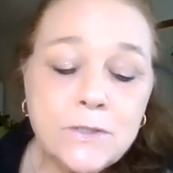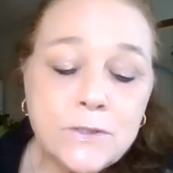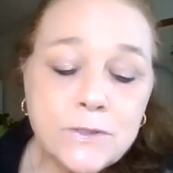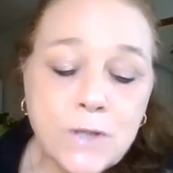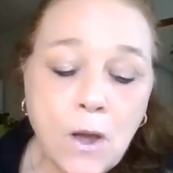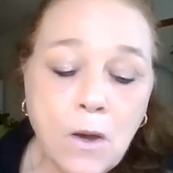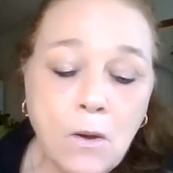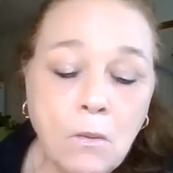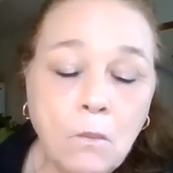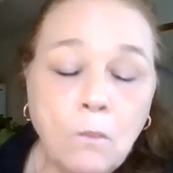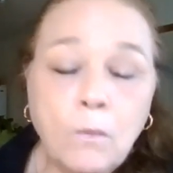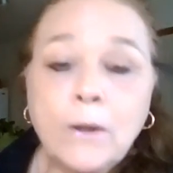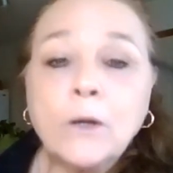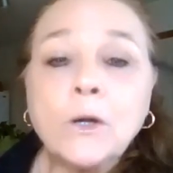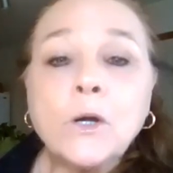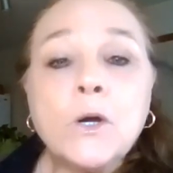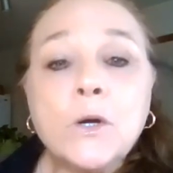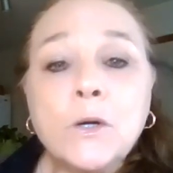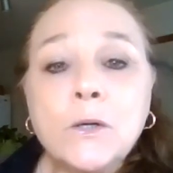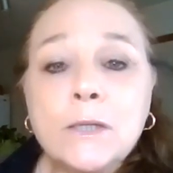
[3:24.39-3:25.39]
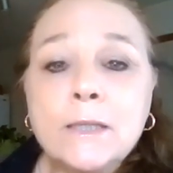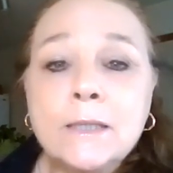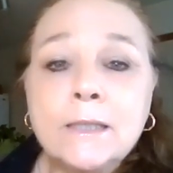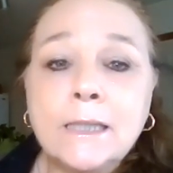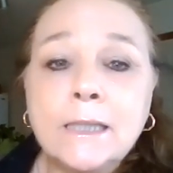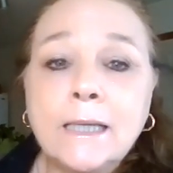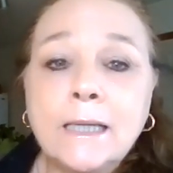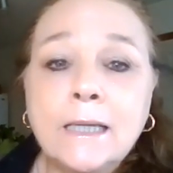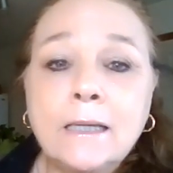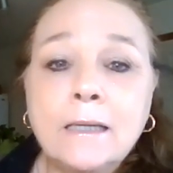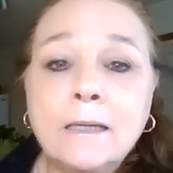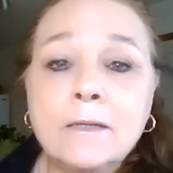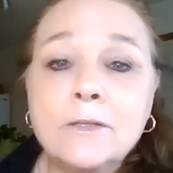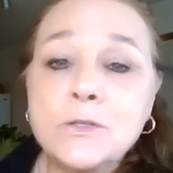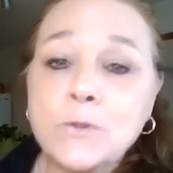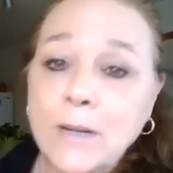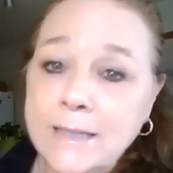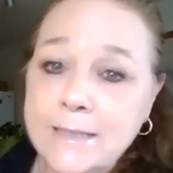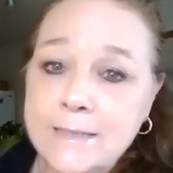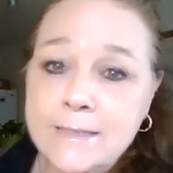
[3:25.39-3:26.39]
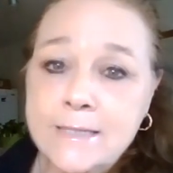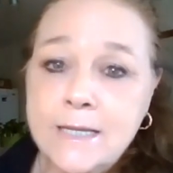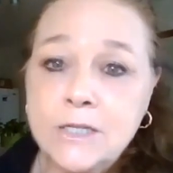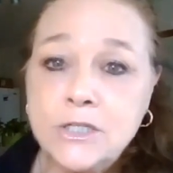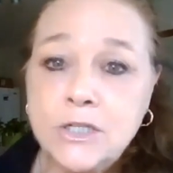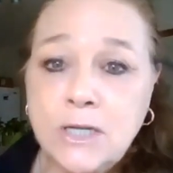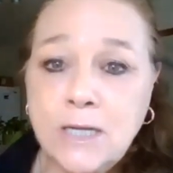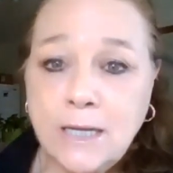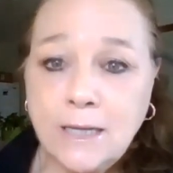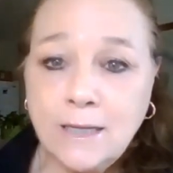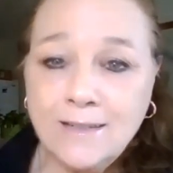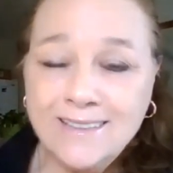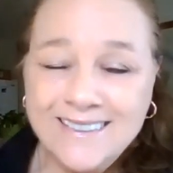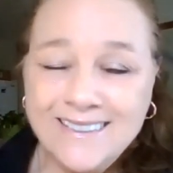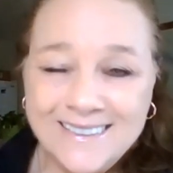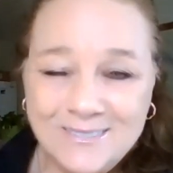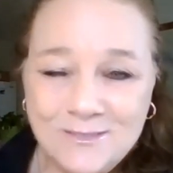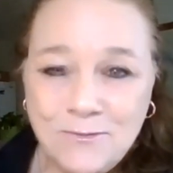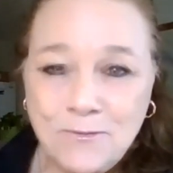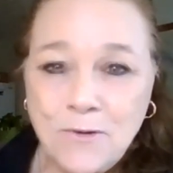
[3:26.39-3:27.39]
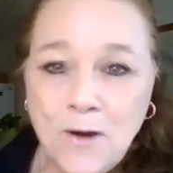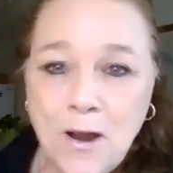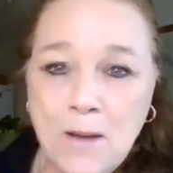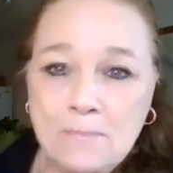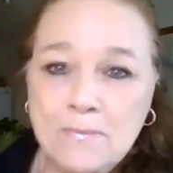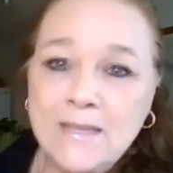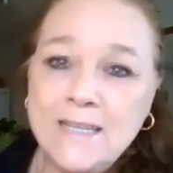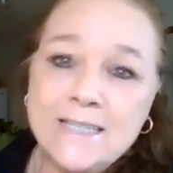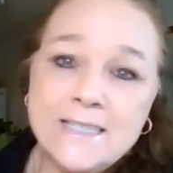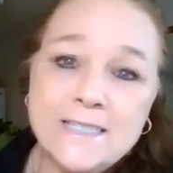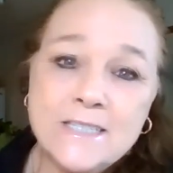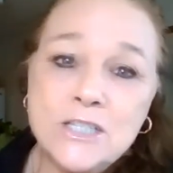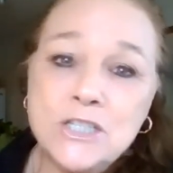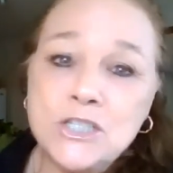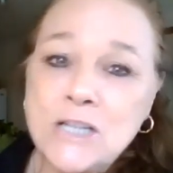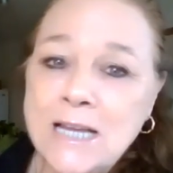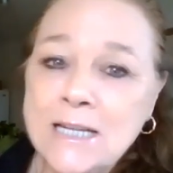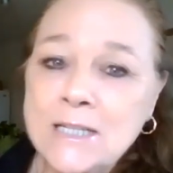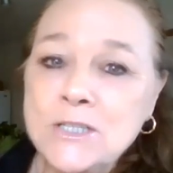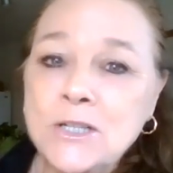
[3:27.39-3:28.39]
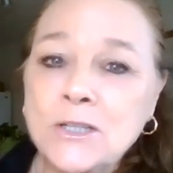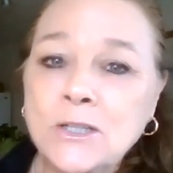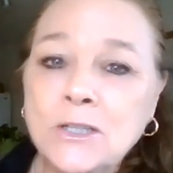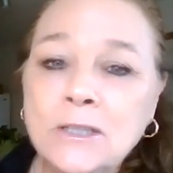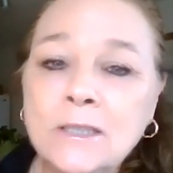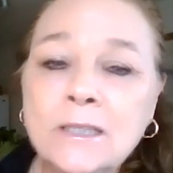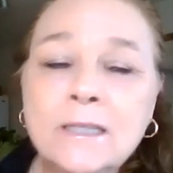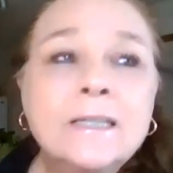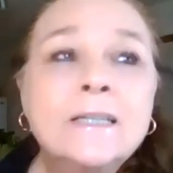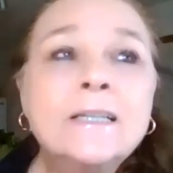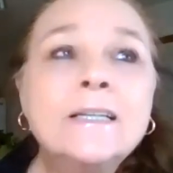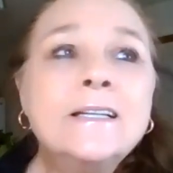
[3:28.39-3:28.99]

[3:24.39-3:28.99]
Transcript: So we're currently transitioning from this gentle,